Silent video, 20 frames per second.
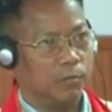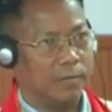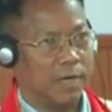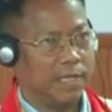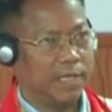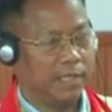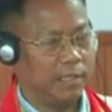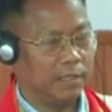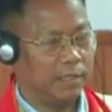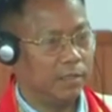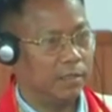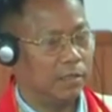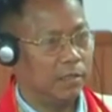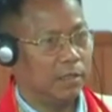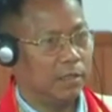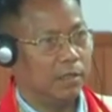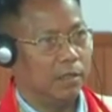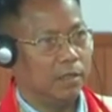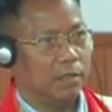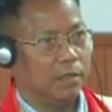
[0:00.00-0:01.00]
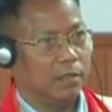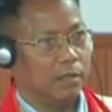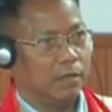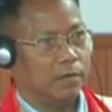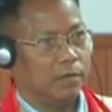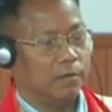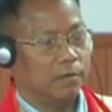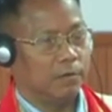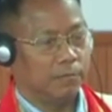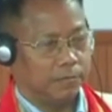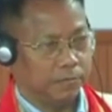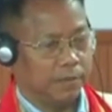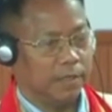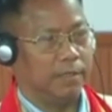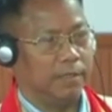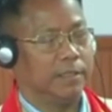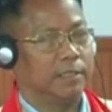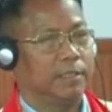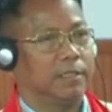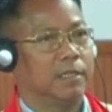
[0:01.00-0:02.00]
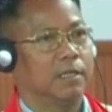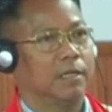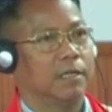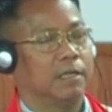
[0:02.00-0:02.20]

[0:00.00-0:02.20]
mining fields